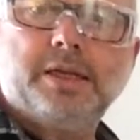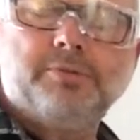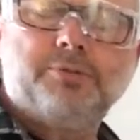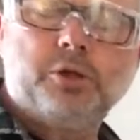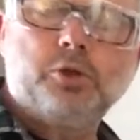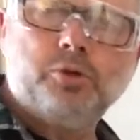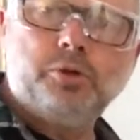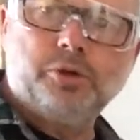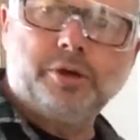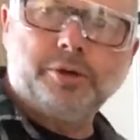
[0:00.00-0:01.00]
for
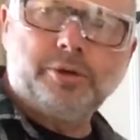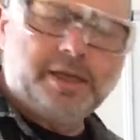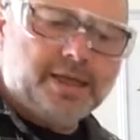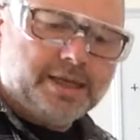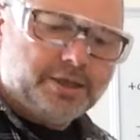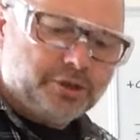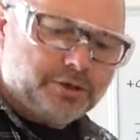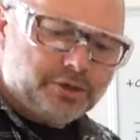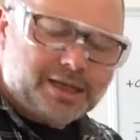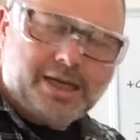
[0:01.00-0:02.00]
crude oil, is you
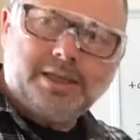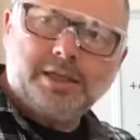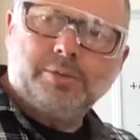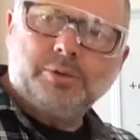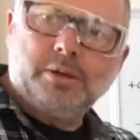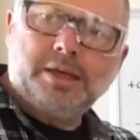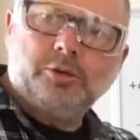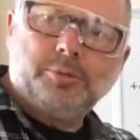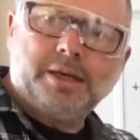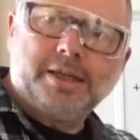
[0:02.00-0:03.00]
don't just heat it up to a
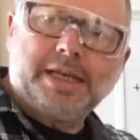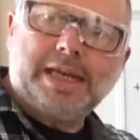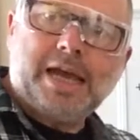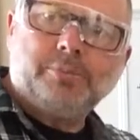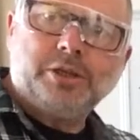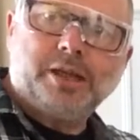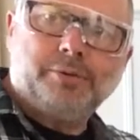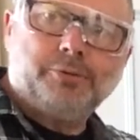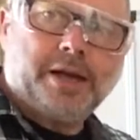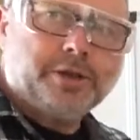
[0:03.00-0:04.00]
little bit and then capture
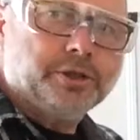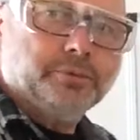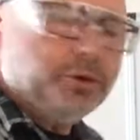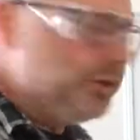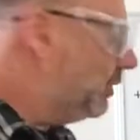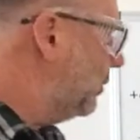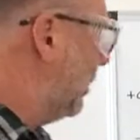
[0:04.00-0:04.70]
that fraction. What you do is you